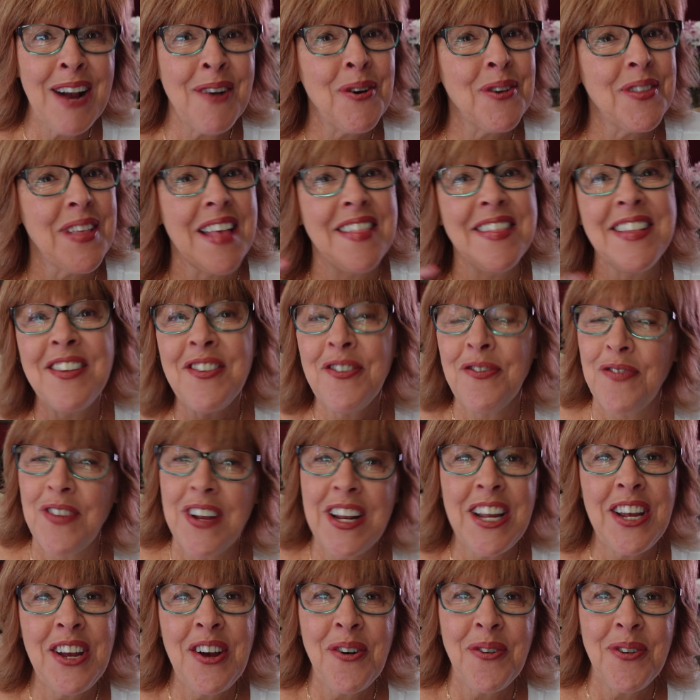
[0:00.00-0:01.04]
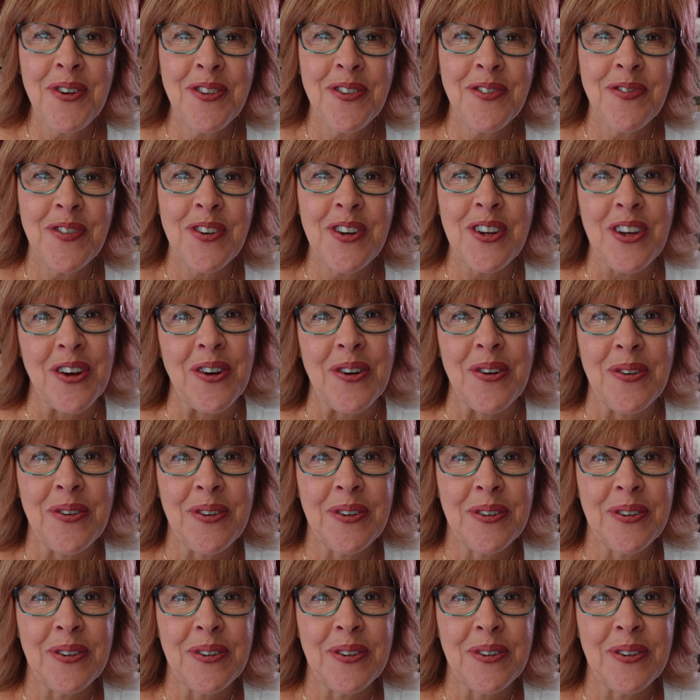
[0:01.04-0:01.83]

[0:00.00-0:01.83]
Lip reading: Well, then this video is for you.